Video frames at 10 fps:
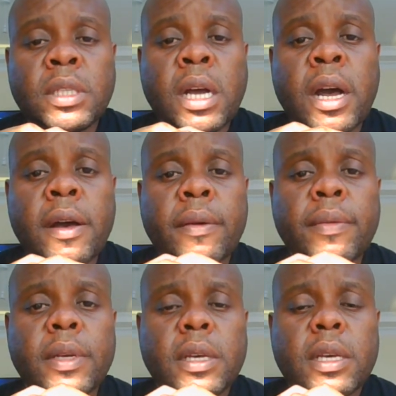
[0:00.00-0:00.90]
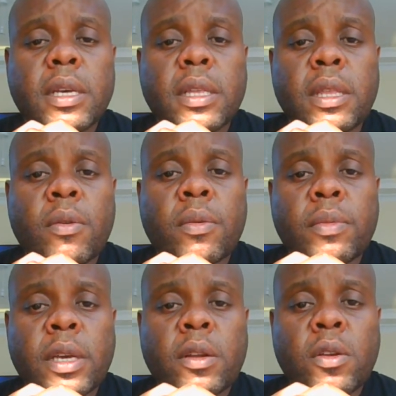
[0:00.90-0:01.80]

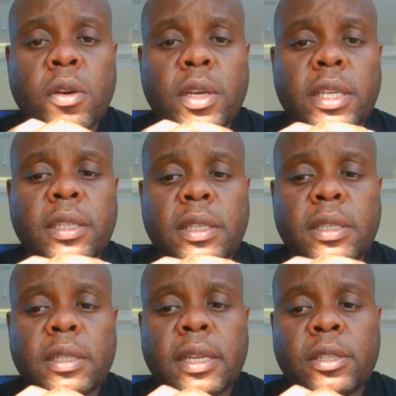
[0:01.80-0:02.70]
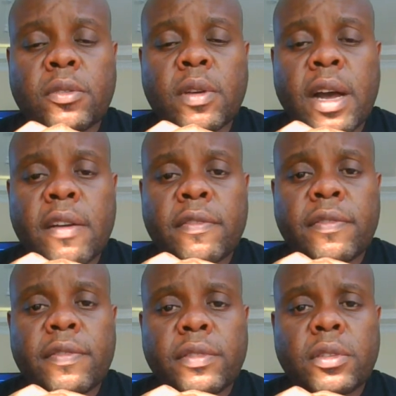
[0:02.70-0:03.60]
The law insists that you have
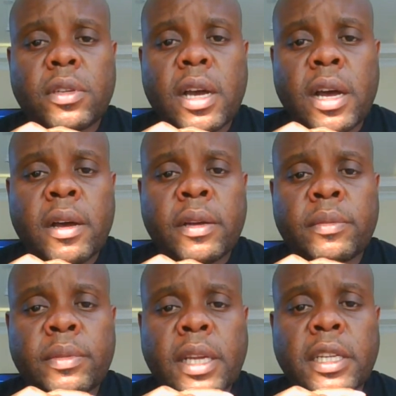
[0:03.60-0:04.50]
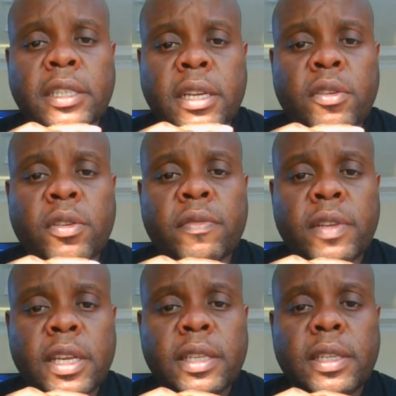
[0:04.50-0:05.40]
sanitary
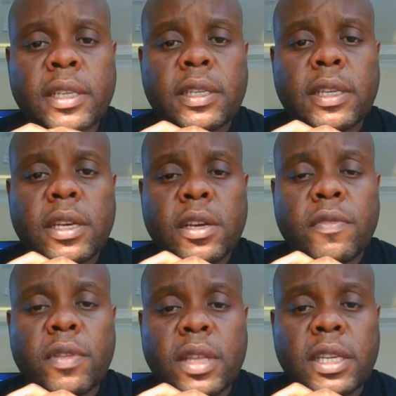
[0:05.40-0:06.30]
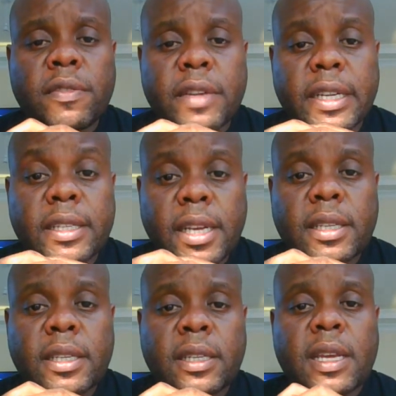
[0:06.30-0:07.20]
conveniences for the different
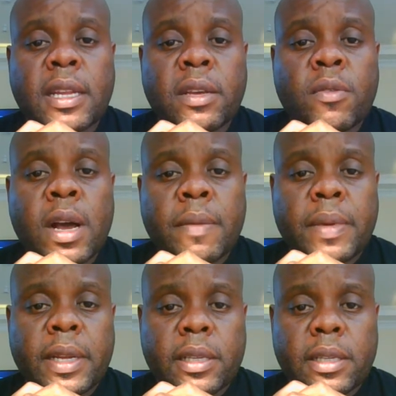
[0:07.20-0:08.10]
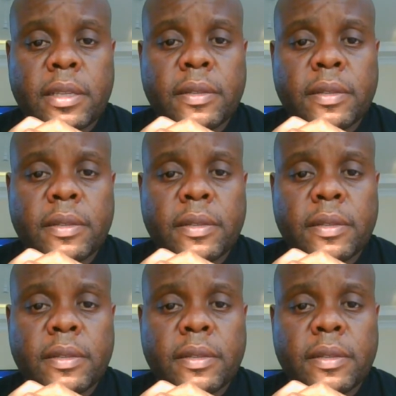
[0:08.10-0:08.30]
sexes at the workplace.